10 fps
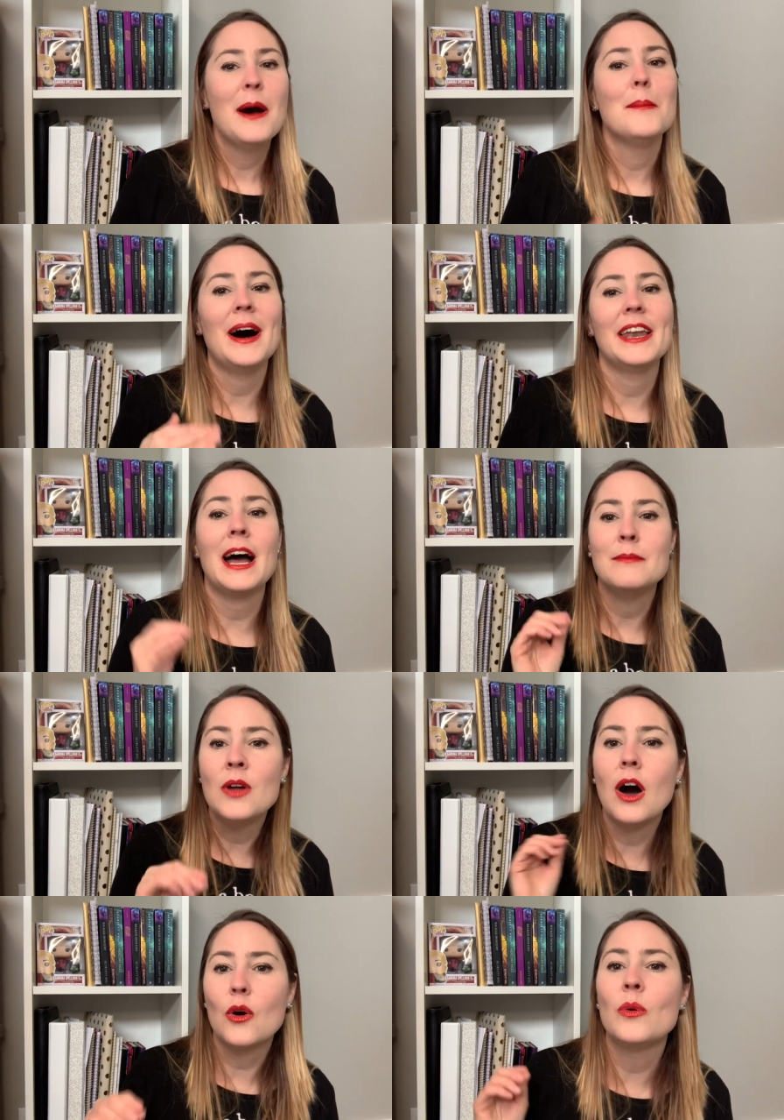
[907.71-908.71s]
But I'm
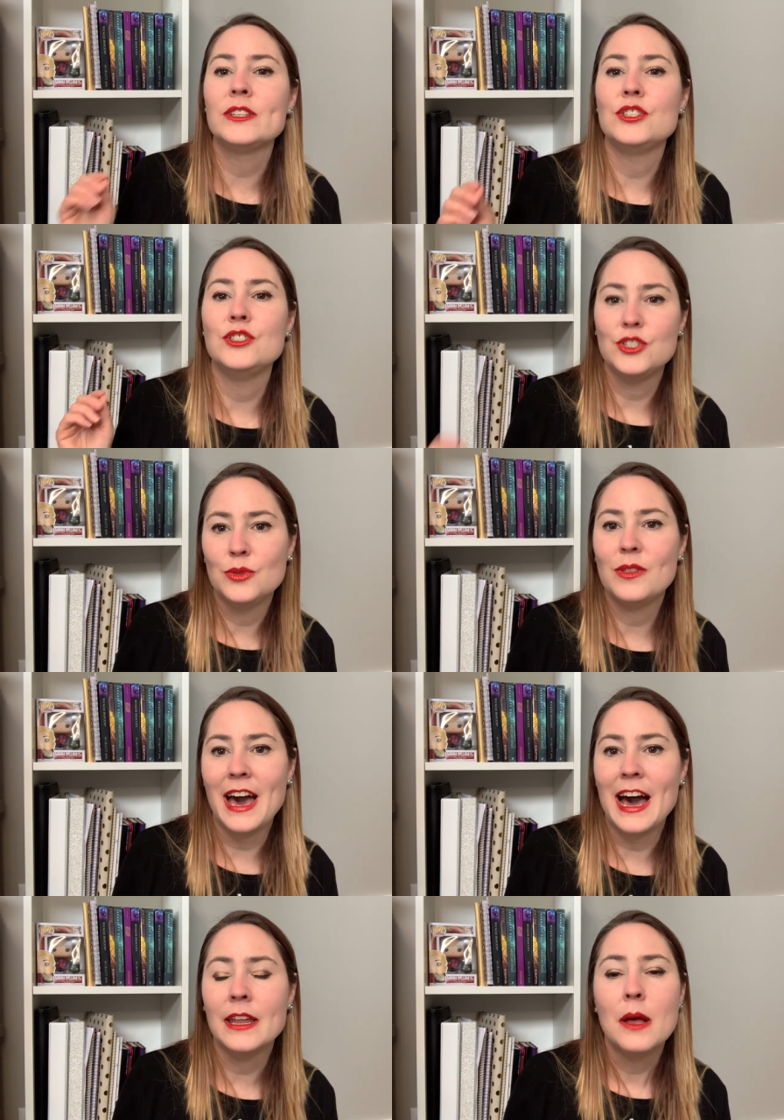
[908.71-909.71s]
not going to do that,